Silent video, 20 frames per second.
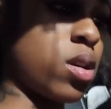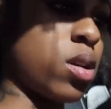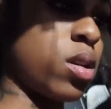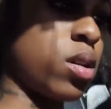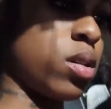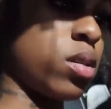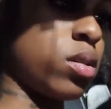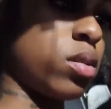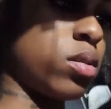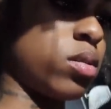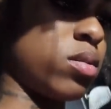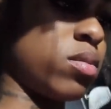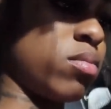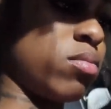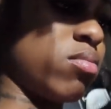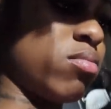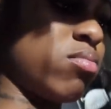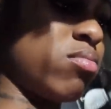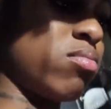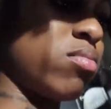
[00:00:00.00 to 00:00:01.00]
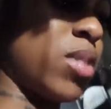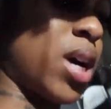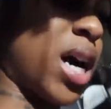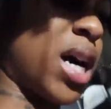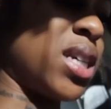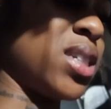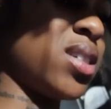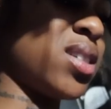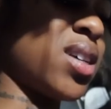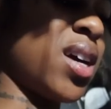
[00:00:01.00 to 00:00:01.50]
Um,
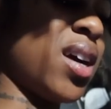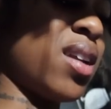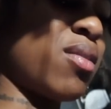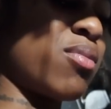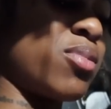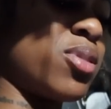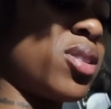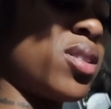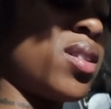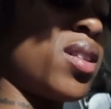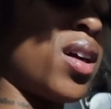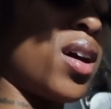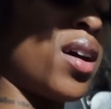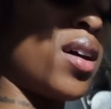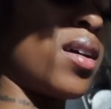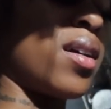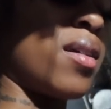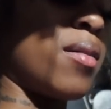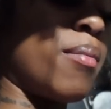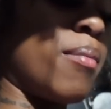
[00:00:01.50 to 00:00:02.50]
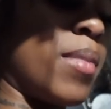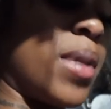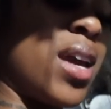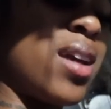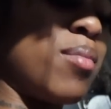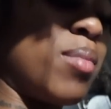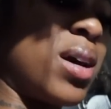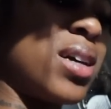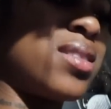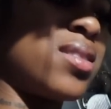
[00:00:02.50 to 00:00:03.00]
I just gotta really like
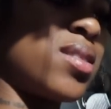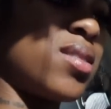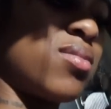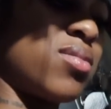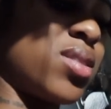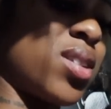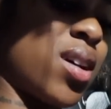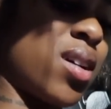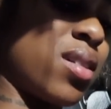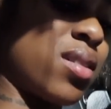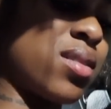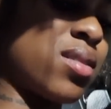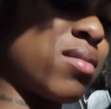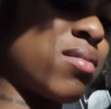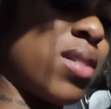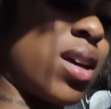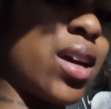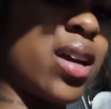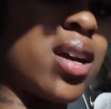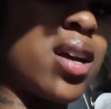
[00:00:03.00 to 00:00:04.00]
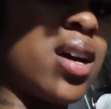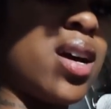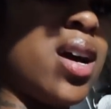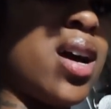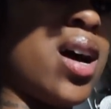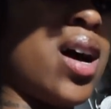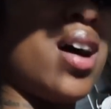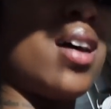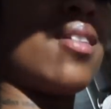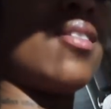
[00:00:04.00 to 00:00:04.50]
make myself talk. Like,
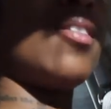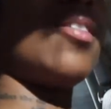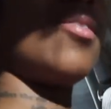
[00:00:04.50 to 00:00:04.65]
I don't